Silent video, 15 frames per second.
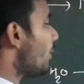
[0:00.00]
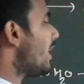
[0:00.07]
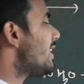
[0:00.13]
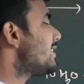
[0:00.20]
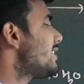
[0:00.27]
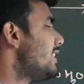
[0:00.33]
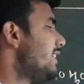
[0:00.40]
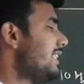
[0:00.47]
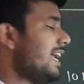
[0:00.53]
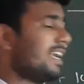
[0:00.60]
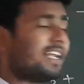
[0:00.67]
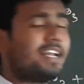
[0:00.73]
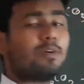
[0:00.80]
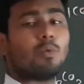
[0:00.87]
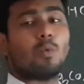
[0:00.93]
you can see
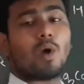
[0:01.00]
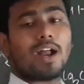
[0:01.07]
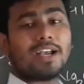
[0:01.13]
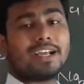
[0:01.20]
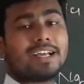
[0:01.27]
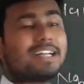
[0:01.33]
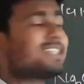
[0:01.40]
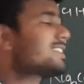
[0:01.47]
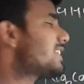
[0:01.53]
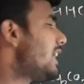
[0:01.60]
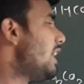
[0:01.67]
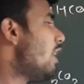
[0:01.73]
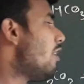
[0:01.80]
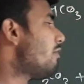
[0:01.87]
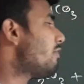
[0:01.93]
that in one
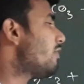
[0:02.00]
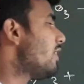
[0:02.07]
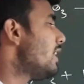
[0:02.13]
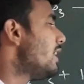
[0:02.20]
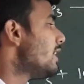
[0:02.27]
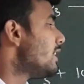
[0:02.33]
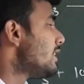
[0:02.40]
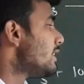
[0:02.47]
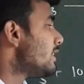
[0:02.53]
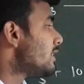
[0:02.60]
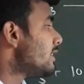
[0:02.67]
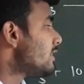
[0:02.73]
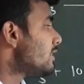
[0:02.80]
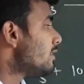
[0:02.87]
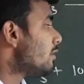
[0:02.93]
crystal of
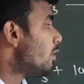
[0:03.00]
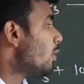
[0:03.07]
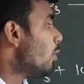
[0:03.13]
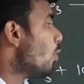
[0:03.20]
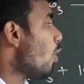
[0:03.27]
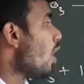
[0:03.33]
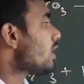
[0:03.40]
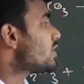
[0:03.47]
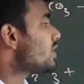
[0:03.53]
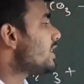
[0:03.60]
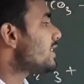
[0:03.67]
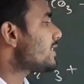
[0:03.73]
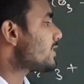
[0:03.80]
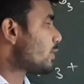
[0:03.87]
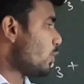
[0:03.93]

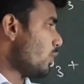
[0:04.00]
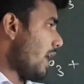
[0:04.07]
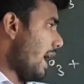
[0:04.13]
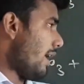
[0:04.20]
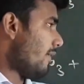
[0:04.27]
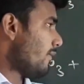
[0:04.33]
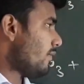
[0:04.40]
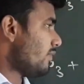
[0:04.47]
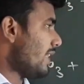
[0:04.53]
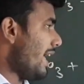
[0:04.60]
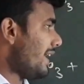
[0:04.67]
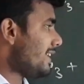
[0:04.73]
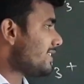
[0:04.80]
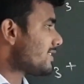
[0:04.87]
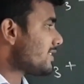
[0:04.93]
washing soda,
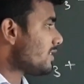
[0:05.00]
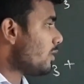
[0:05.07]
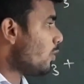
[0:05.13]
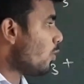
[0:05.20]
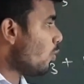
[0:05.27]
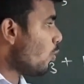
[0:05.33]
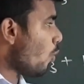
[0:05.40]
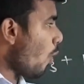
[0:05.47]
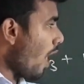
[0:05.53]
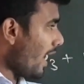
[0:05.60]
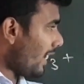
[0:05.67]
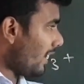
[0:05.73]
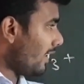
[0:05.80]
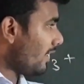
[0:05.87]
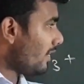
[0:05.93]
there is
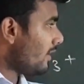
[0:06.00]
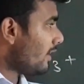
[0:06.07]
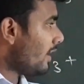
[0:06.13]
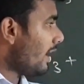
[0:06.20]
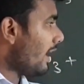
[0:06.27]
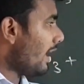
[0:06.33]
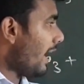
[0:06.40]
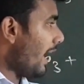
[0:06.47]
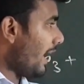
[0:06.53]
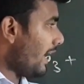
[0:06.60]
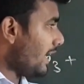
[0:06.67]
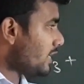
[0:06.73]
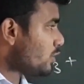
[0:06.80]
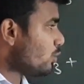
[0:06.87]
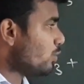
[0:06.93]
one
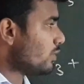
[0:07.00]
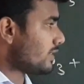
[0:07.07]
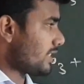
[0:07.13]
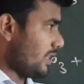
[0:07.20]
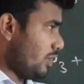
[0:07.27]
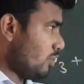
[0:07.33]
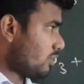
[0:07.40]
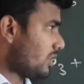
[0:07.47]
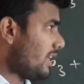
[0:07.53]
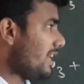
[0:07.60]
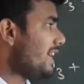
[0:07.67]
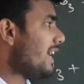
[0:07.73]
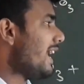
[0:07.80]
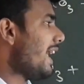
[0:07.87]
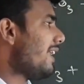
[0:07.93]

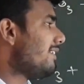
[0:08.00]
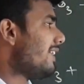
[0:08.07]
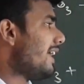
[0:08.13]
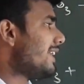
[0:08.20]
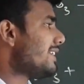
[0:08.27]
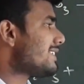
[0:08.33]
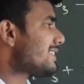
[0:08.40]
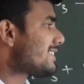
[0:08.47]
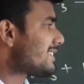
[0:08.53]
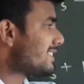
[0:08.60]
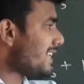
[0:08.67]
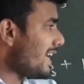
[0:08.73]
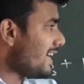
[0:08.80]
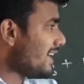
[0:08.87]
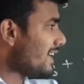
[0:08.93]
Na2CO3 and there is
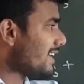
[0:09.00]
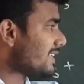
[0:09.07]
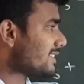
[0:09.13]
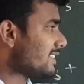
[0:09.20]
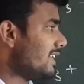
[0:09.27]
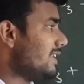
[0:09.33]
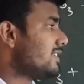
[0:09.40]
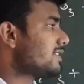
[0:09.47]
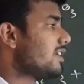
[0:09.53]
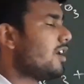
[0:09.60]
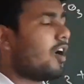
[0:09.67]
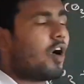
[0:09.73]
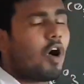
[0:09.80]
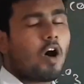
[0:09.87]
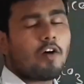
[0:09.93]
10 crystals
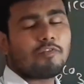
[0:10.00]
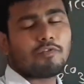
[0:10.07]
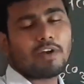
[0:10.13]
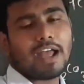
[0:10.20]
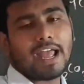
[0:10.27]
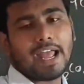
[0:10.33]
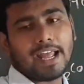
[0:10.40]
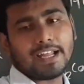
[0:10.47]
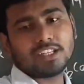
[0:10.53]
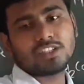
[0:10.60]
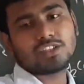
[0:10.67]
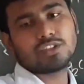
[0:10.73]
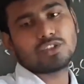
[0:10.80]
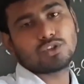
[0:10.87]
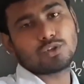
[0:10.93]
of
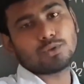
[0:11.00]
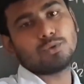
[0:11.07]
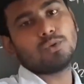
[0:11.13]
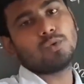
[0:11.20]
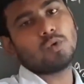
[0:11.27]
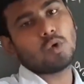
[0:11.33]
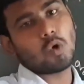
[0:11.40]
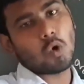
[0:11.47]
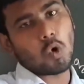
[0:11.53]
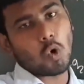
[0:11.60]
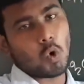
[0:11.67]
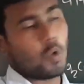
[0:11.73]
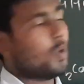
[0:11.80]
H2O,